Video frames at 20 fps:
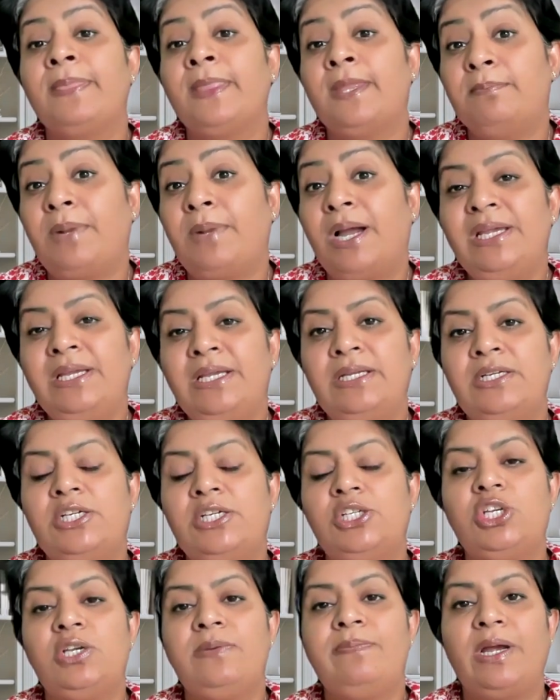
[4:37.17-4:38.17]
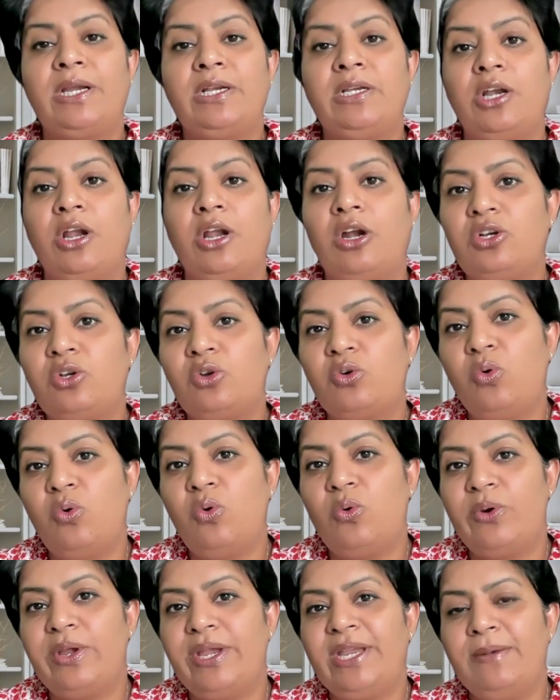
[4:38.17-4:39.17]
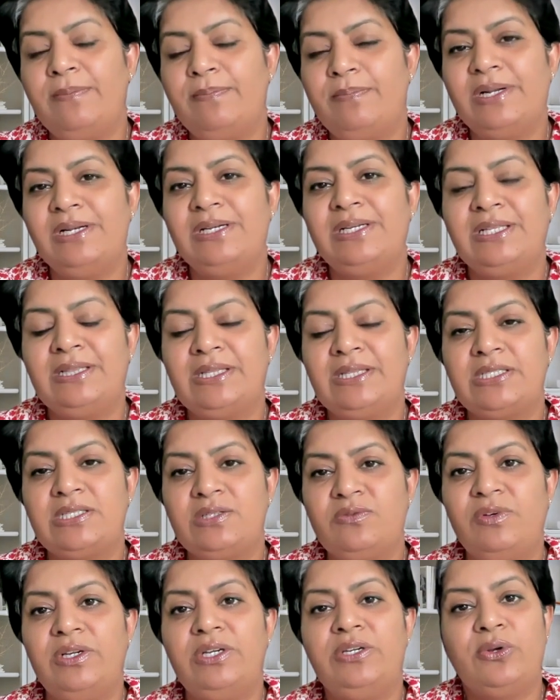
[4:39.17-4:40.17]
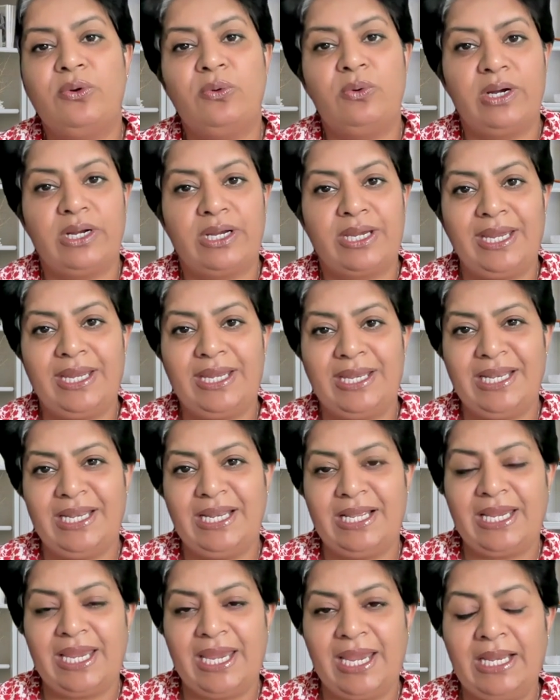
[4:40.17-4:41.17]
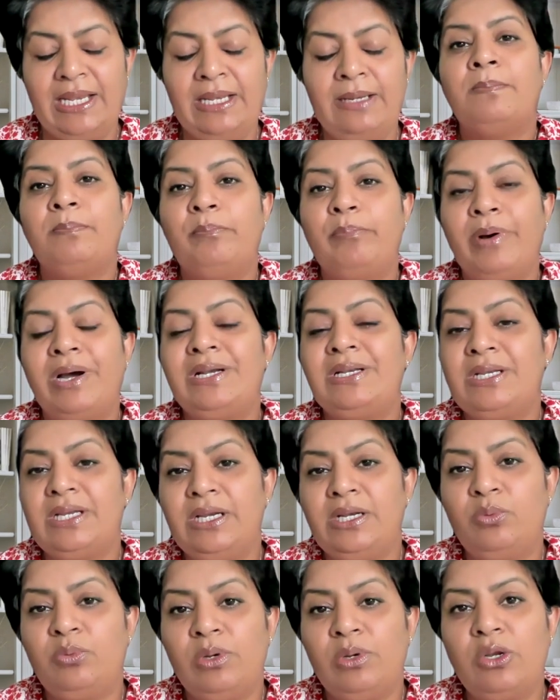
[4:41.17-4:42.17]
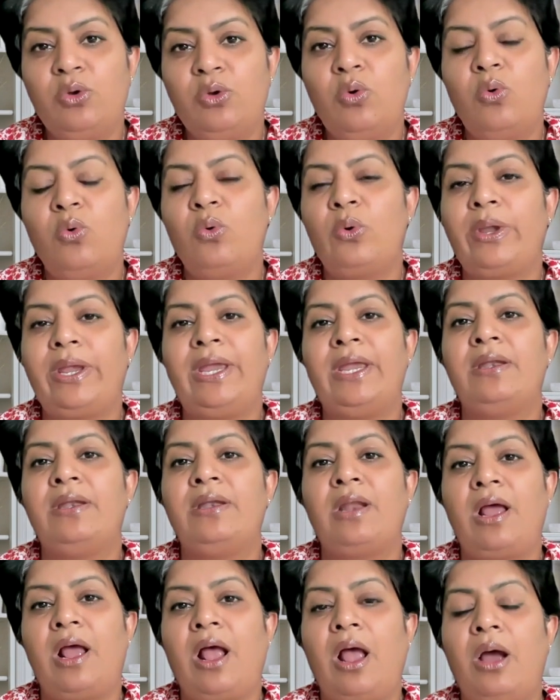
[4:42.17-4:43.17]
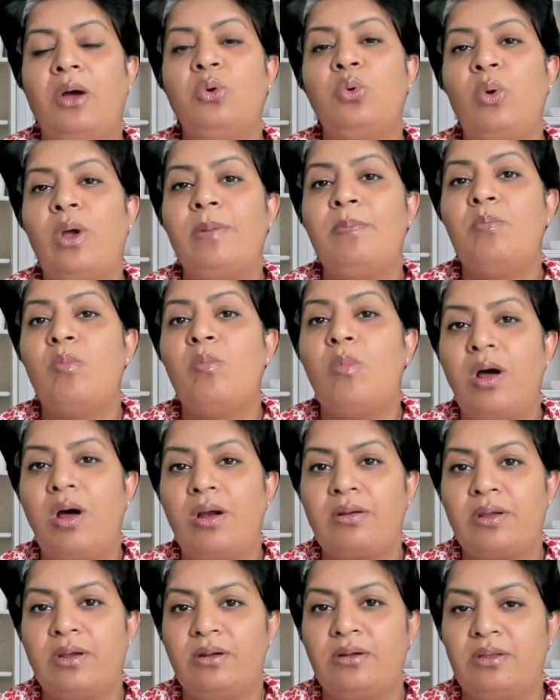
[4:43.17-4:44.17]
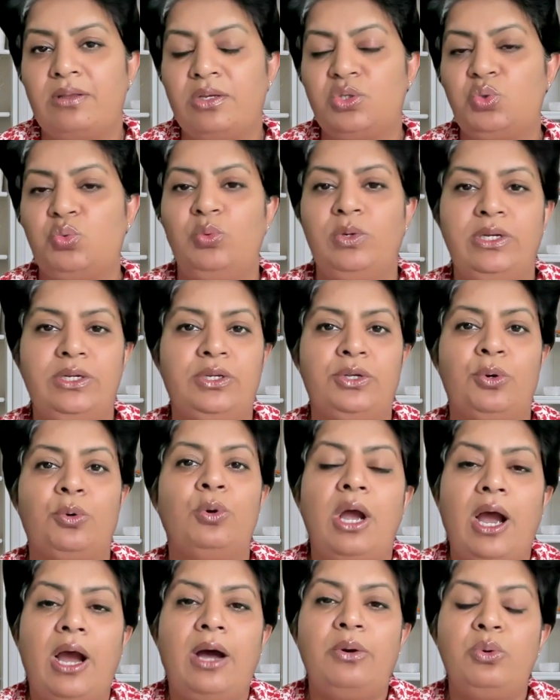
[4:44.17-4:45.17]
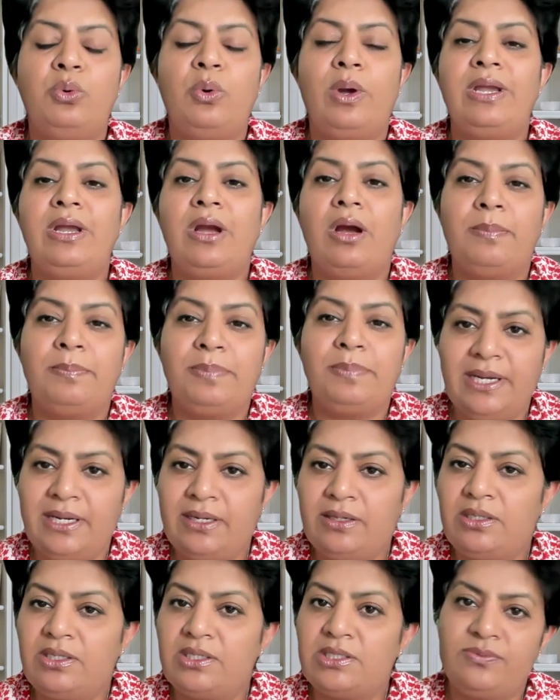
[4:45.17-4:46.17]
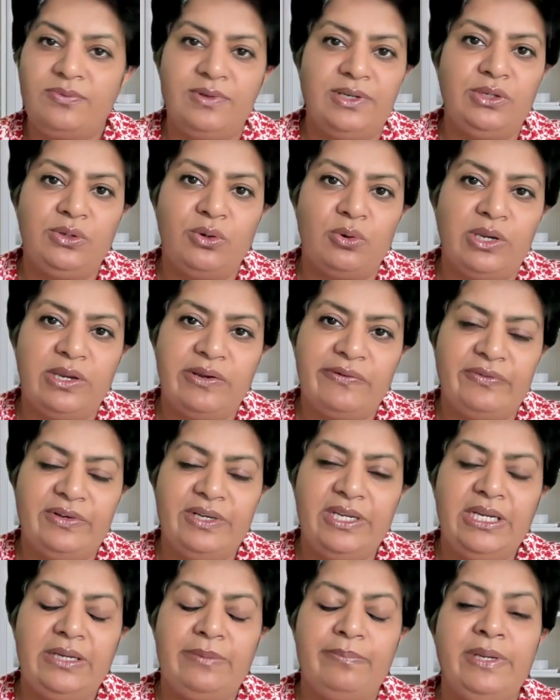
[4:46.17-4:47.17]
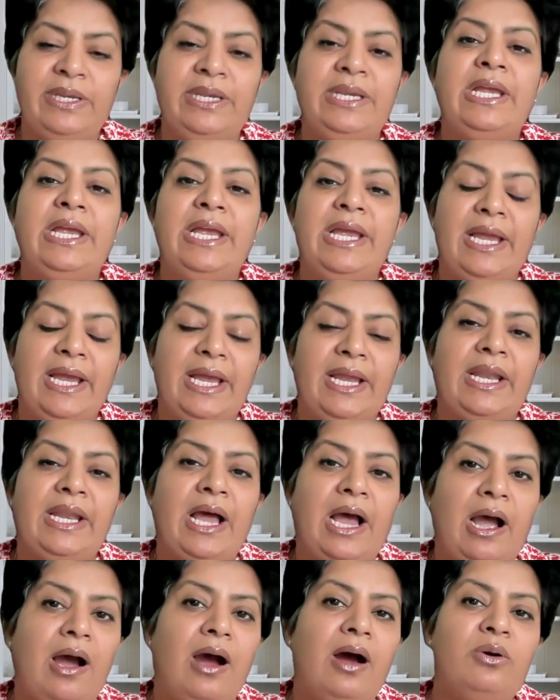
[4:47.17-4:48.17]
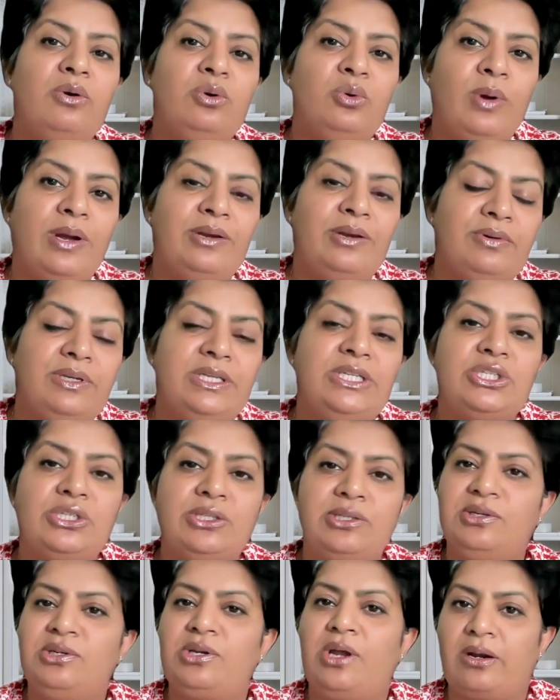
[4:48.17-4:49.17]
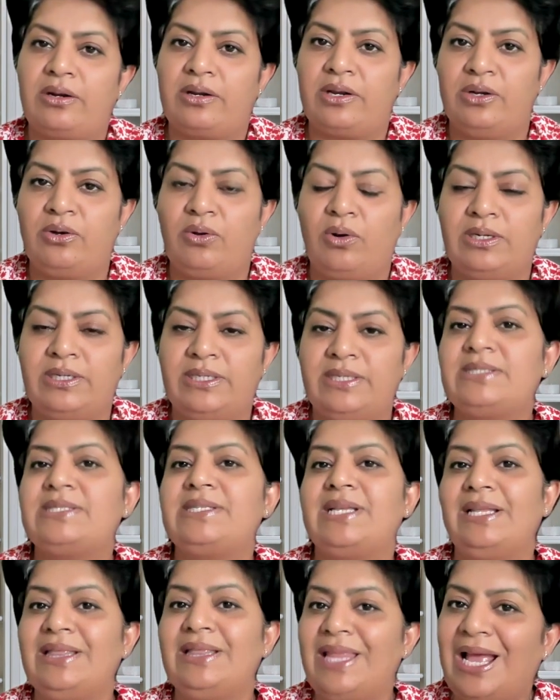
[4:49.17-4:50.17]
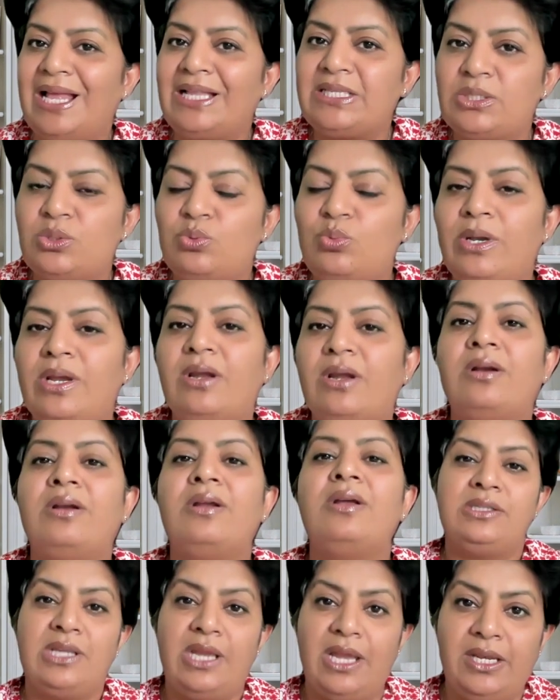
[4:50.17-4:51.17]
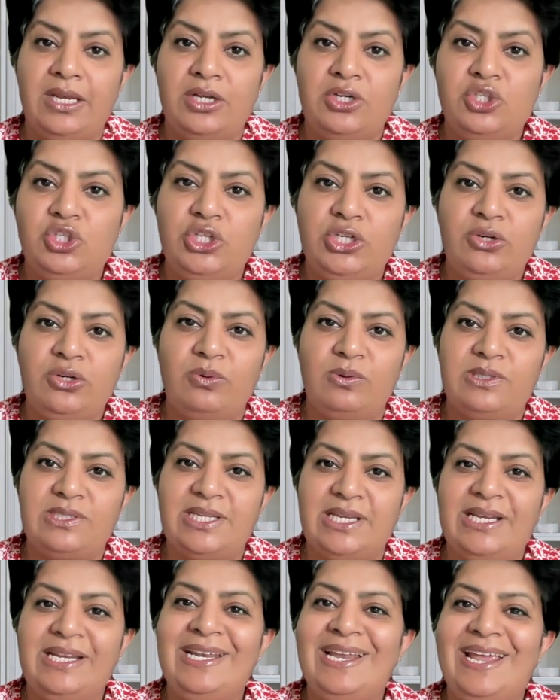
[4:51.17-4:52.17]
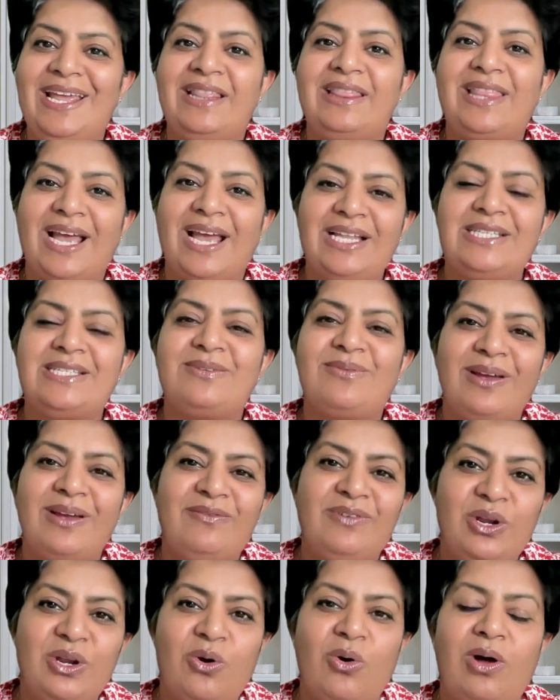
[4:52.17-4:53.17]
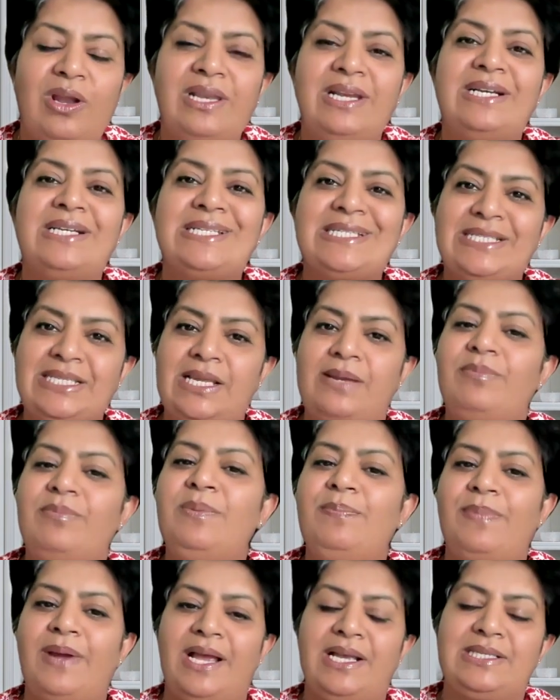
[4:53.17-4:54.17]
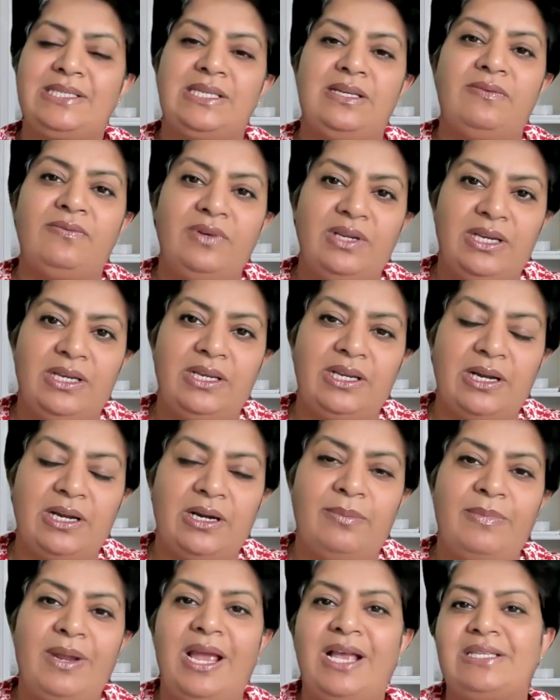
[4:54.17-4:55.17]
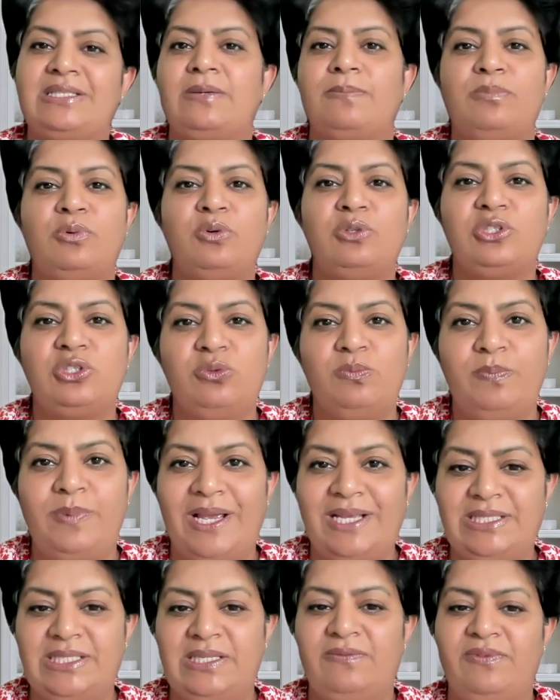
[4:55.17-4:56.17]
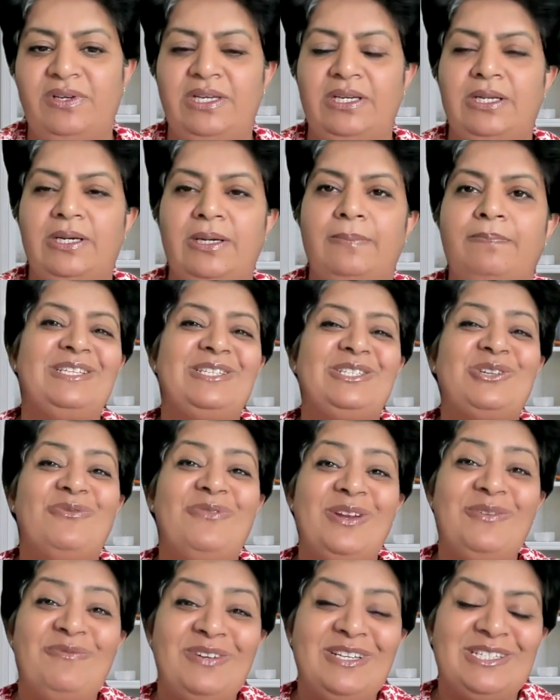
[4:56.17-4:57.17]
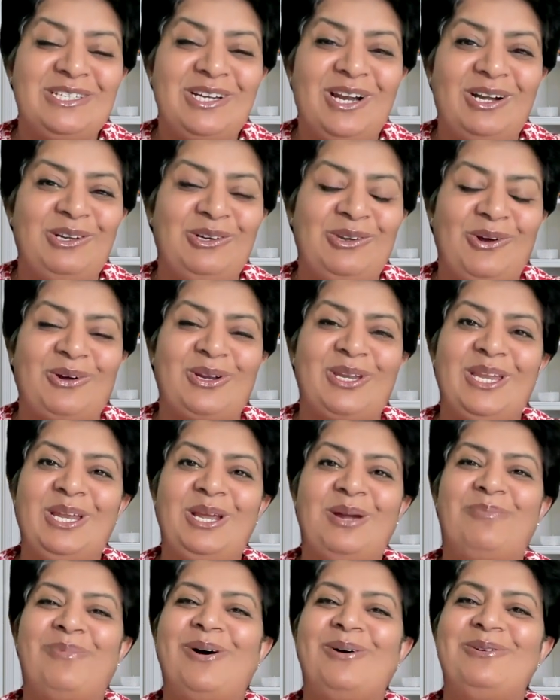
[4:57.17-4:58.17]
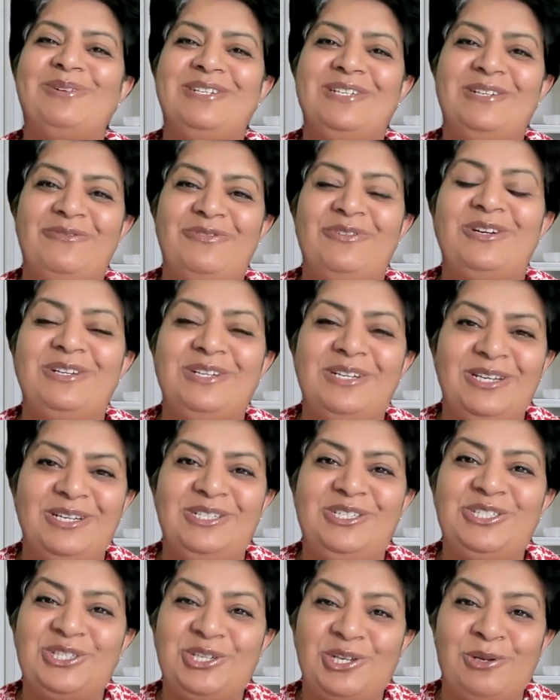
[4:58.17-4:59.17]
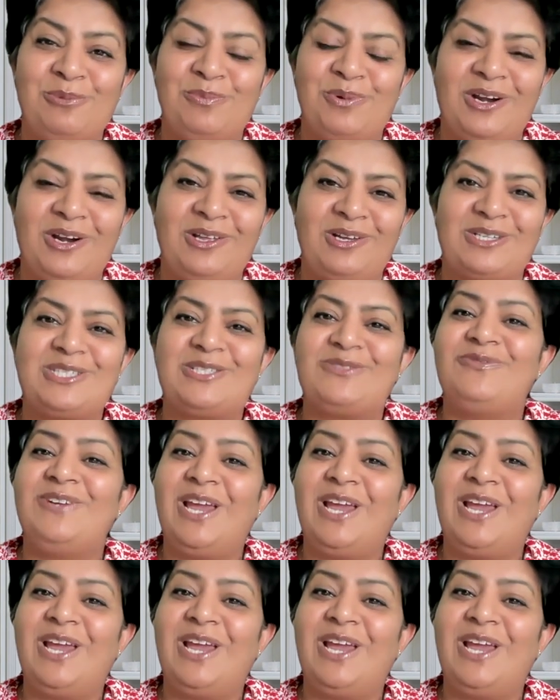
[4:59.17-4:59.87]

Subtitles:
My energy might not go in building this video again and again, but it will go in how do I market this video? How do I update this video if need be? and how do I reach the target audience? And that's where energy goes in. And that's why we call it semi passive income as opposed to passive income. So when we start talking about different digital products, we